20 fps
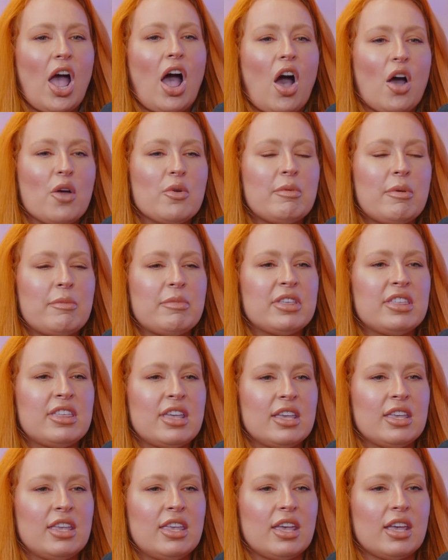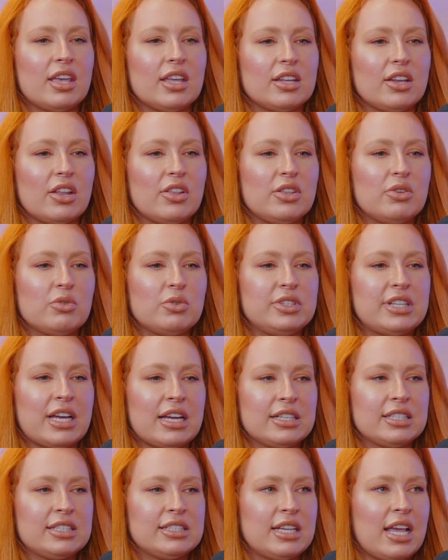I remember thinking the
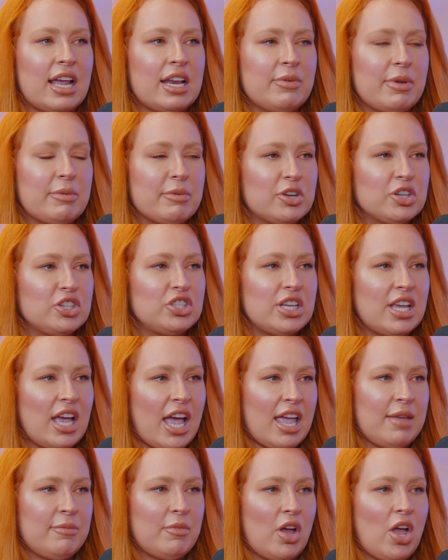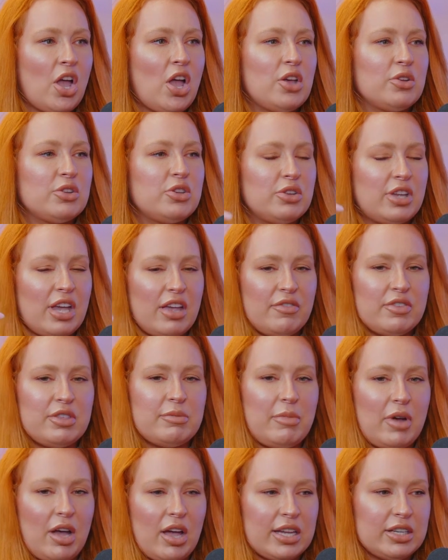audacity anyway, because she came up, you gave her the
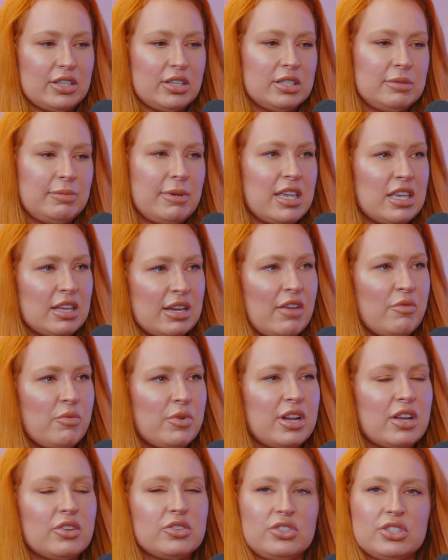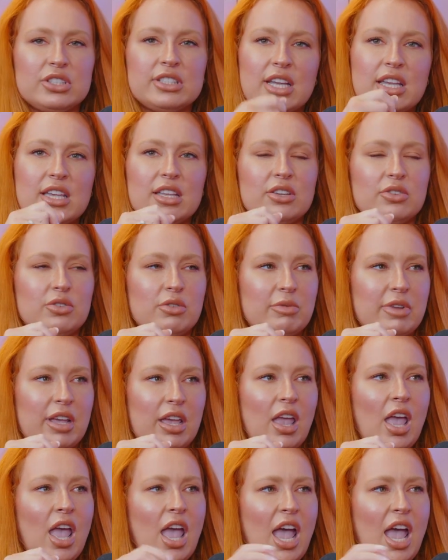mic to speak and everyone else just taking it normally.